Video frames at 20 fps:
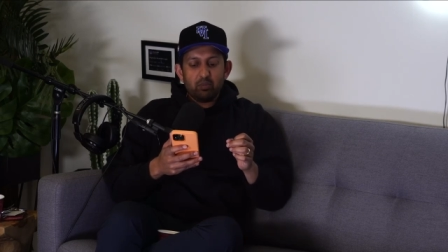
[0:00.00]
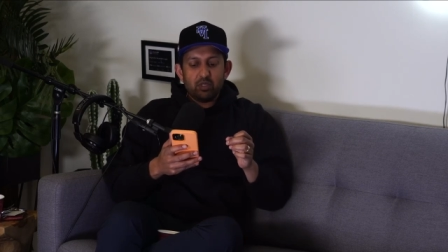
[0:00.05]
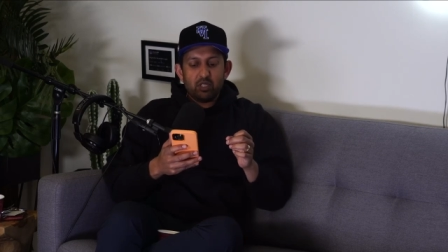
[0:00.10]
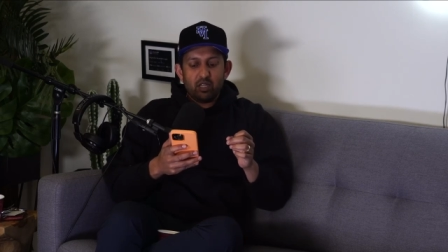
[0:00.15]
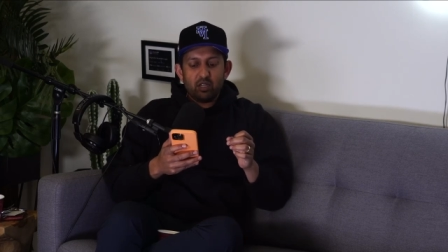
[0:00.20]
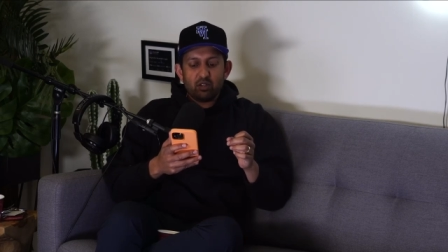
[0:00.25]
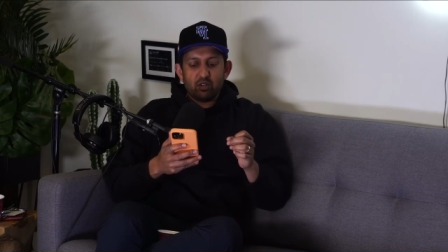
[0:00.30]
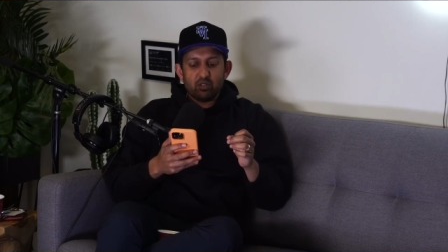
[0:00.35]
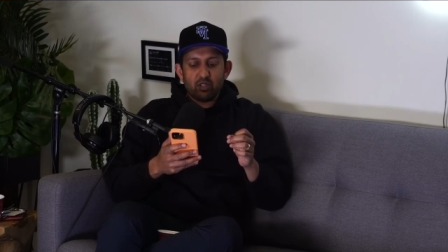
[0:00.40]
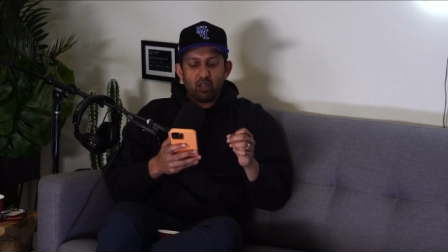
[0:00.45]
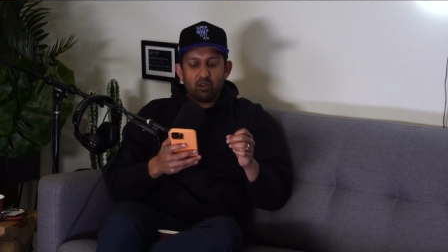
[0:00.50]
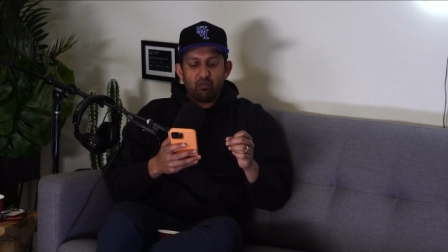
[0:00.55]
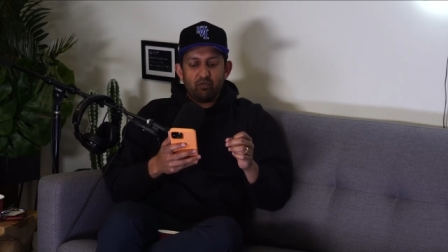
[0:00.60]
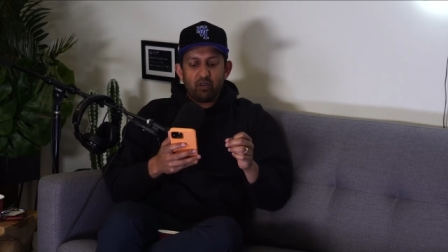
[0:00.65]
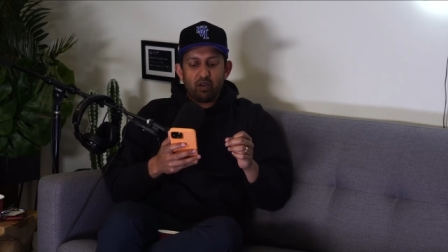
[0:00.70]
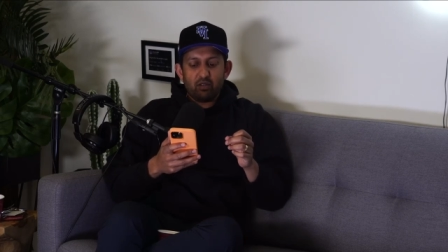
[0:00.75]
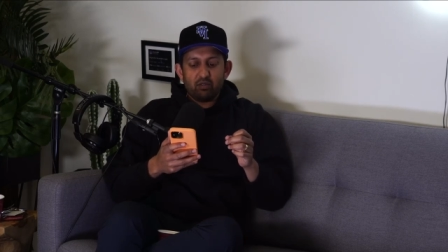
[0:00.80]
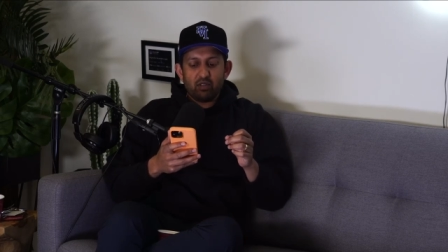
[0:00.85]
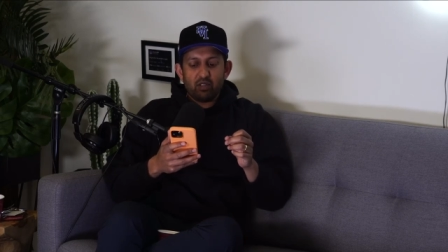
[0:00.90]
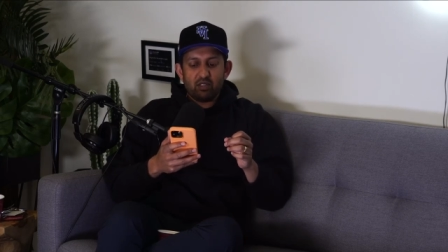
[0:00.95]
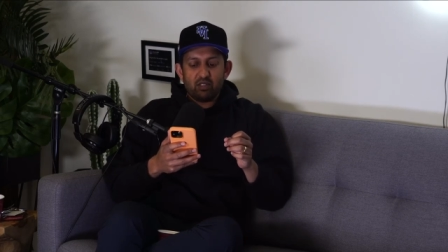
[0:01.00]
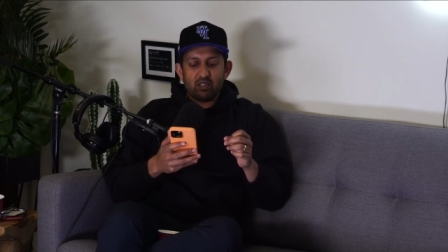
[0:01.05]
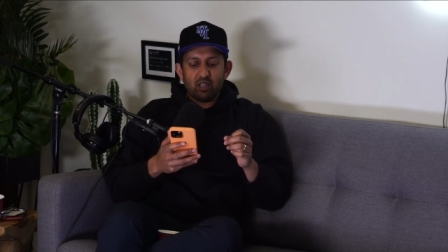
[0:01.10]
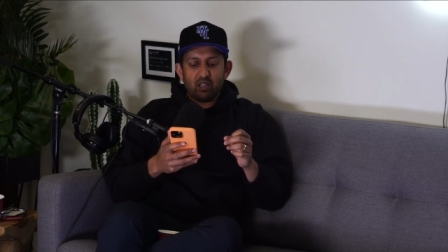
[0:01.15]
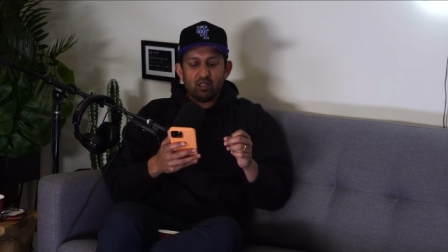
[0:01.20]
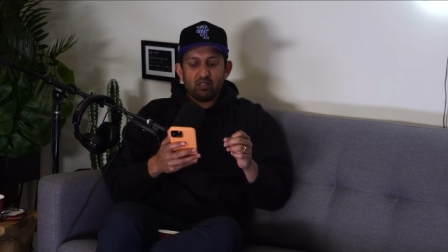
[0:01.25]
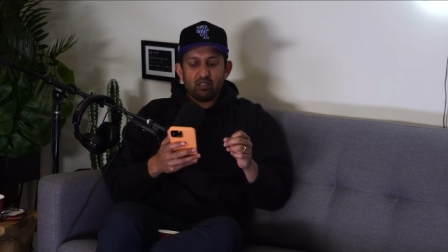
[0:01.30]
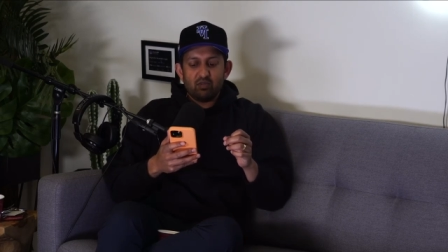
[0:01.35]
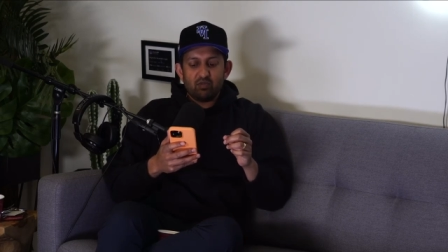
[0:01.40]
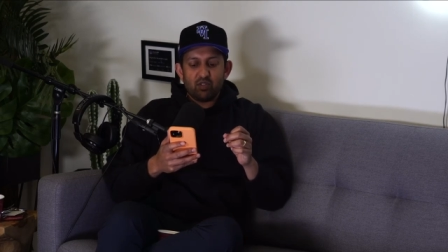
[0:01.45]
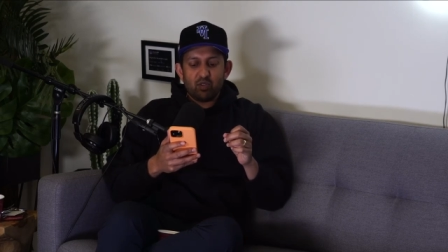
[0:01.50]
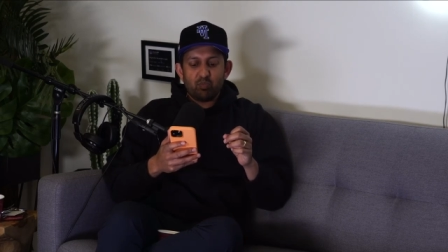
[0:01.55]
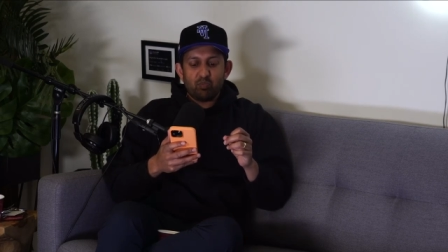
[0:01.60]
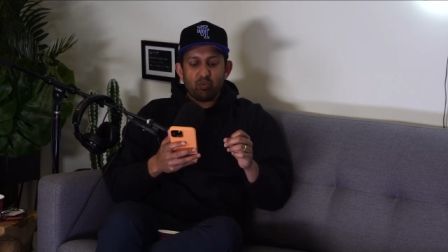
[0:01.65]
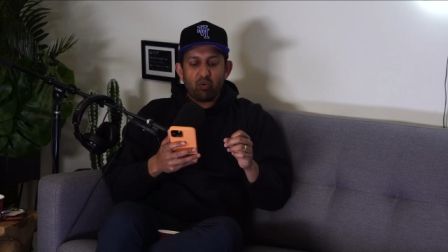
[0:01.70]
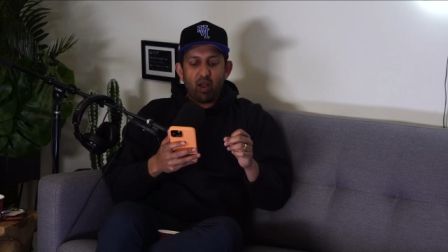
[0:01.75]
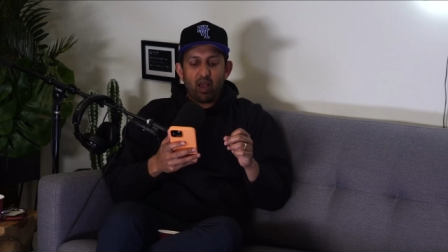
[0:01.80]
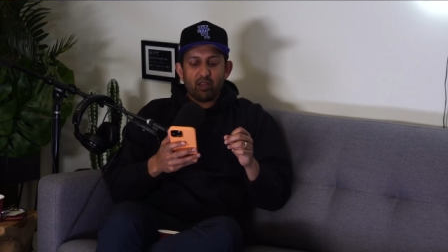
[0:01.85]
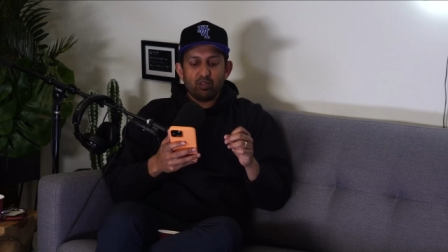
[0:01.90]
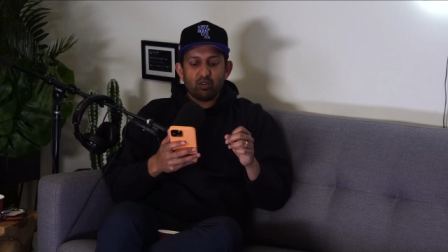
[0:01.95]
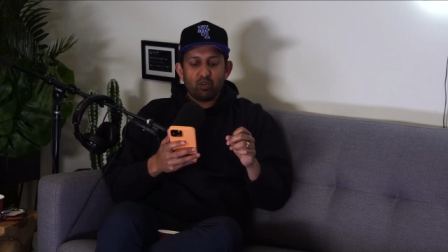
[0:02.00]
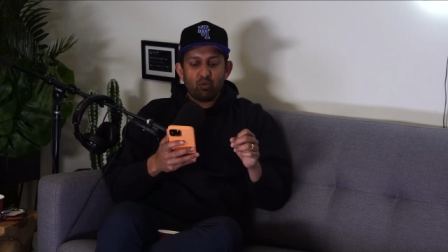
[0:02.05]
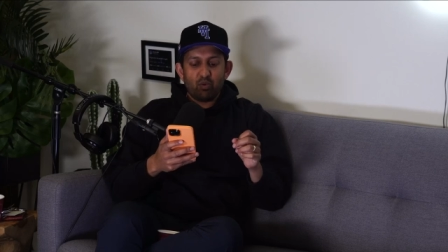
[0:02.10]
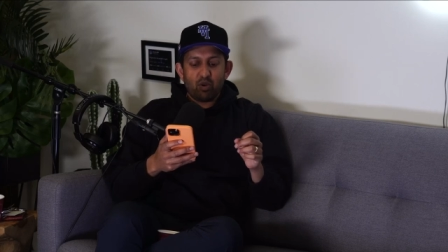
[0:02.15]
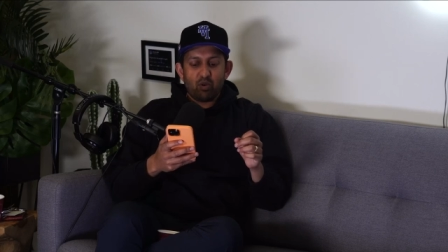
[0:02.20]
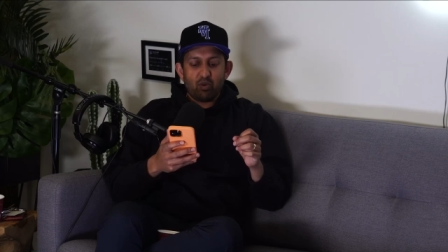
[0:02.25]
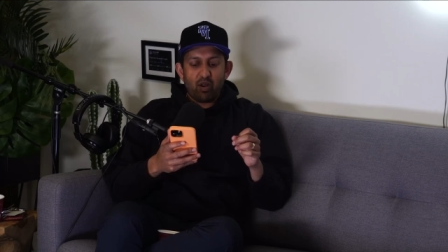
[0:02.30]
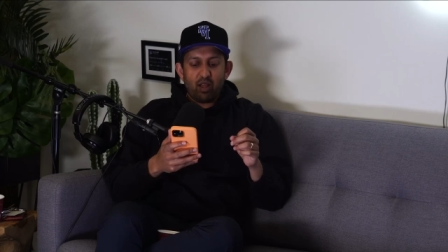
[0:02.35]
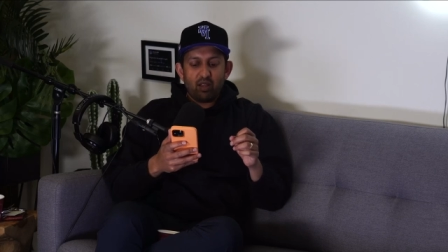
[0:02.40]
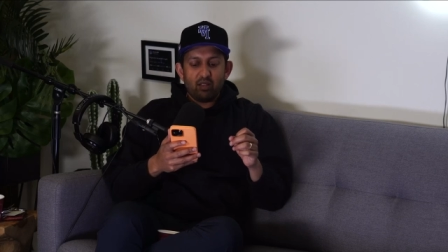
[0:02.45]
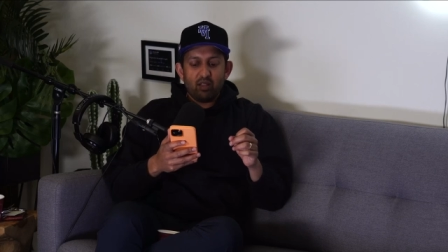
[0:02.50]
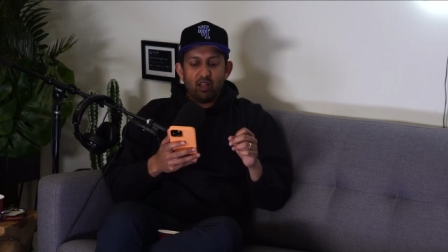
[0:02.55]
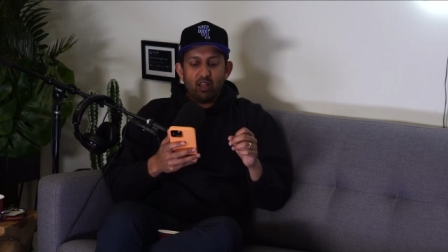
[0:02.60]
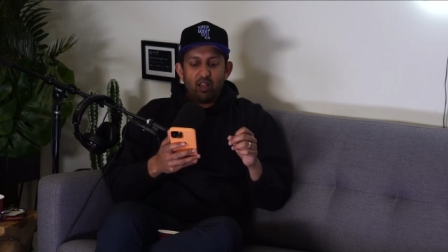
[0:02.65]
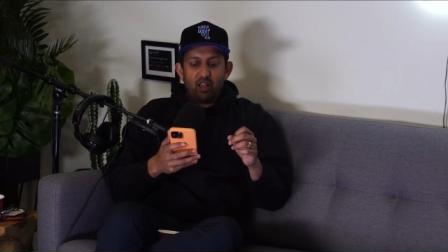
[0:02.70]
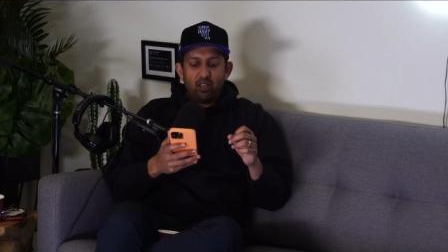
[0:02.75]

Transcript: seekers have felt this sense of surprise or regret